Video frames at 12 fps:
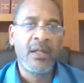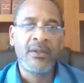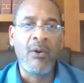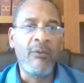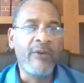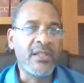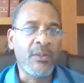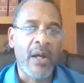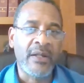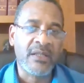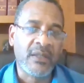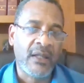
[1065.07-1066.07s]
no reason
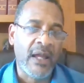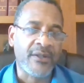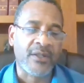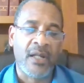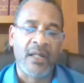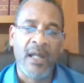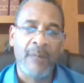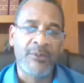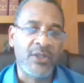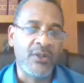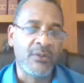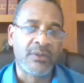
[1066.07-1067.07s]
why these clients are going to come
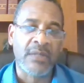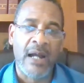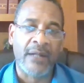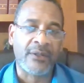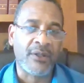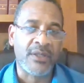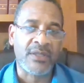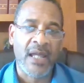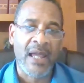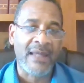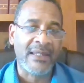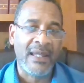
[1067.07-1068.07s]
to you, doctor, and
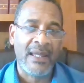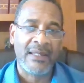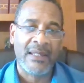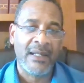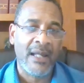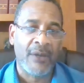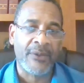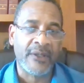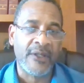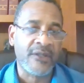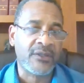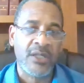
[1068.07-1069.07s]
say, I can't get
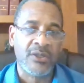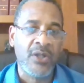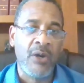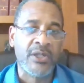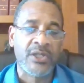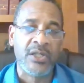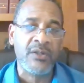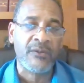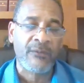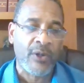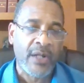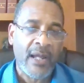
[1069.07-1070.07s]
healthy. There's no
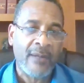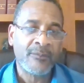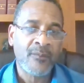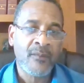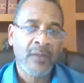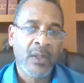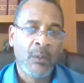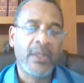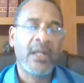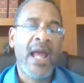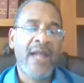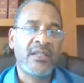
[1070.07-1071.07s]
excuse for it now. We
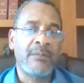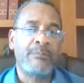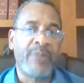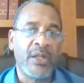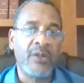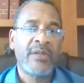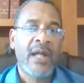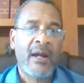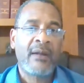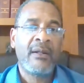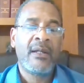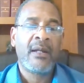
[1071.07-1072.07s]
can actually build
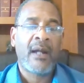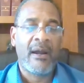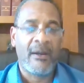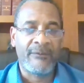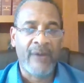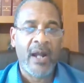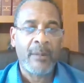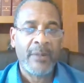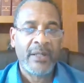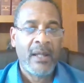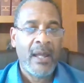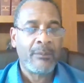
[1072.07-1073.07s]
our
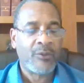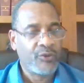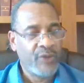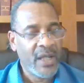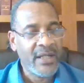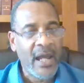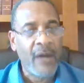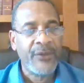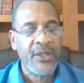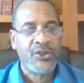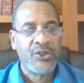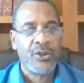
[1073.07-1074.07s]
environment, create
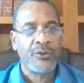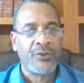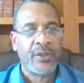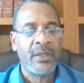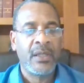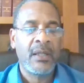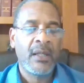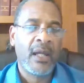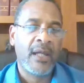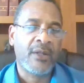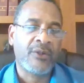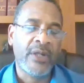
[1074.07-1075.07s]
healthy children,
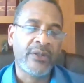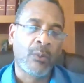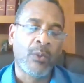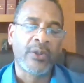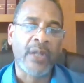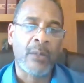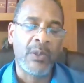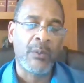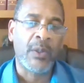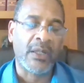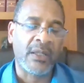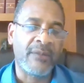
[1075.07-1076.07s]
and create the world that we
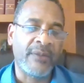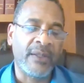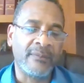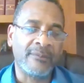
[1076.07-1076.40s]
want to live in.